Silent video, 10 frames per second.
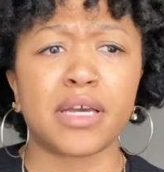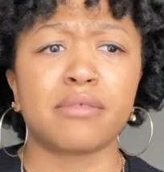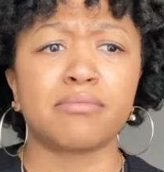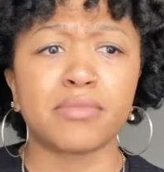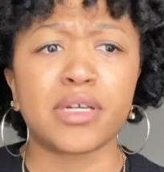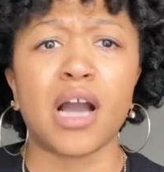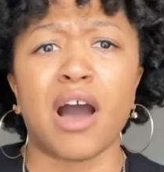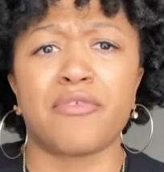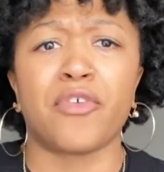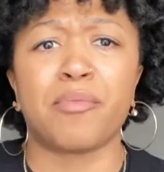Like,
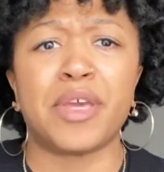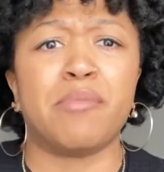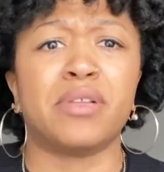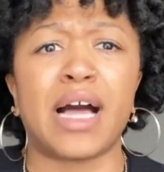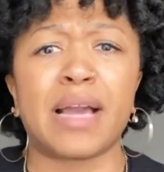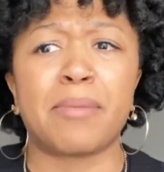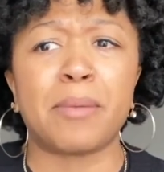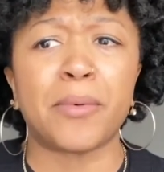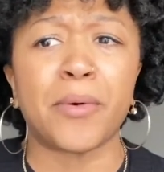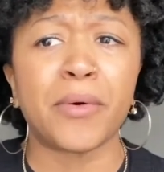God forbid, Black
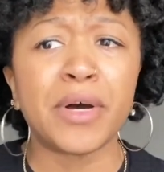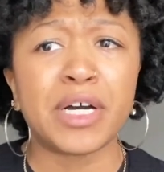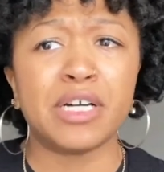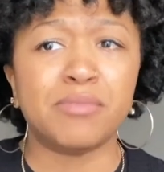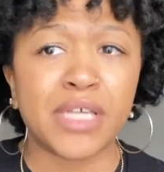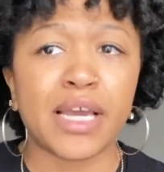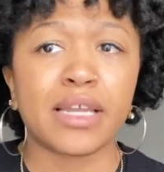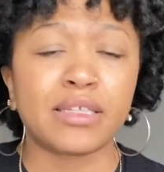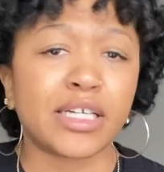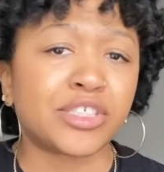people
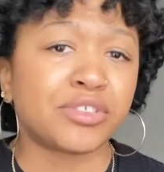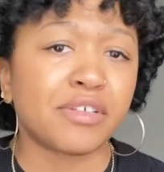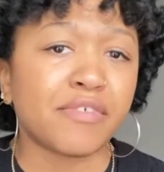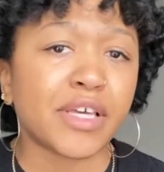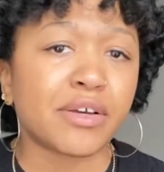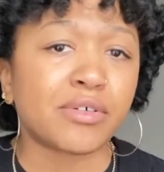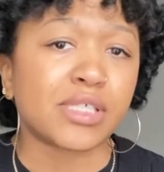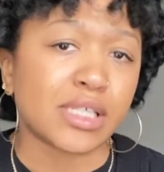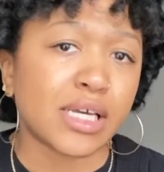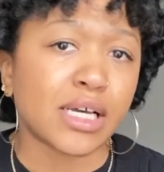obtaining luxury
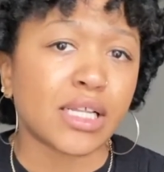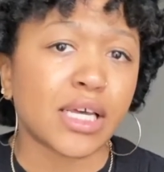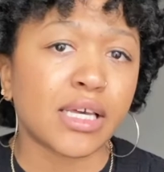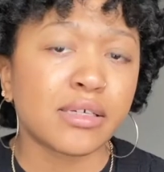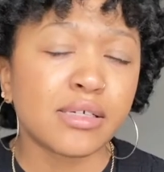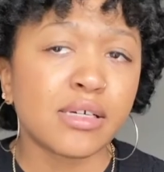vehicles legally.